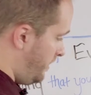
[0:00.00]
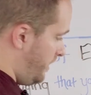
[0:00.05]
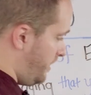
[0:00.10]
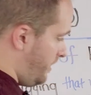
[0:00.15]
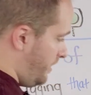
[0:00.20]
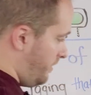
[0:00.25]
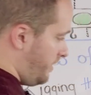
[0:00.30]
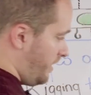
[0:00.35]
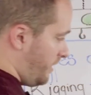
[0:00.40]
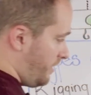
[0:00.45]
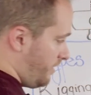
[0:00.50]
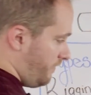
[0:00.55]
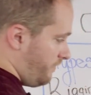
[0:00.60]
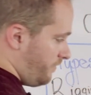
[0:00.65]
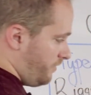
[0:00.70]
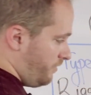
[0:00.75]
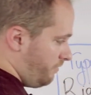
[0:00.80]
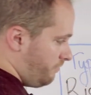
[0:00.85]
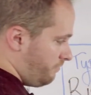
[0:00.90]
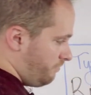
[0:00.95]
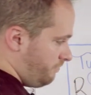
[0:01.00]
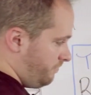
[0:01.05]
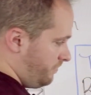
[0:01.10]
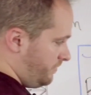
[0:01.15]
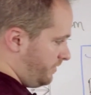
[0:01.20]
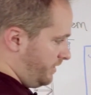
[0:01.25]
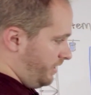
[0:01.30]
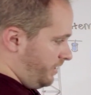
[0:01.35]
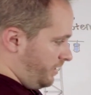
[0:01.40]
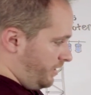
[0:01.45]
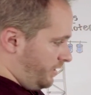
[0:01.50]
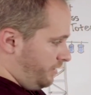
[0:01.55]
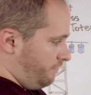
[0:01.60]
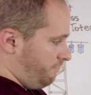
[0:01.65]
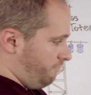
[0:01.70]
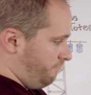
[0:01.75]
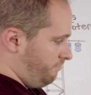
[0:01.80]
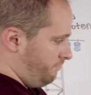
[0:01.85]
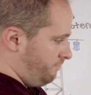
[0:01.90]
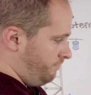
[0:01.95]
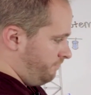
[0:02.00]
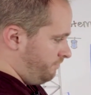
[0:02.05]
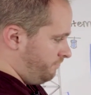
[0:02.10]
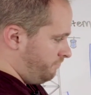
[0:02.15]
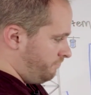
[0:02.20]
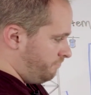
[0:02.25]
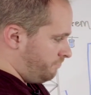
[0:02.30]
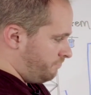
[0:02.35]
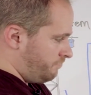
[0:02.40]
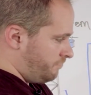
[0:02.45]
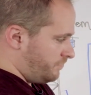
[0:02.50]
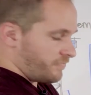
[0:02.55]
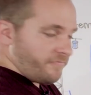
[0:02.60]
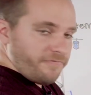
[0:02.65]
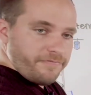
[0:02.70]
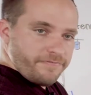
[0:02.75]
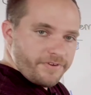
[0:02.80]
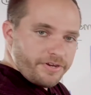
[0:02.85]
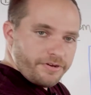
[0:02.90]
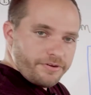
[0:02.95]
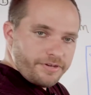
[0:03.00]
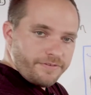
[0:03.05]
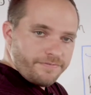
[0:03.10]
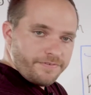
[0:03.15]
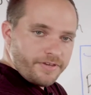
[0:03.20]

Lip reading: And that gives you a very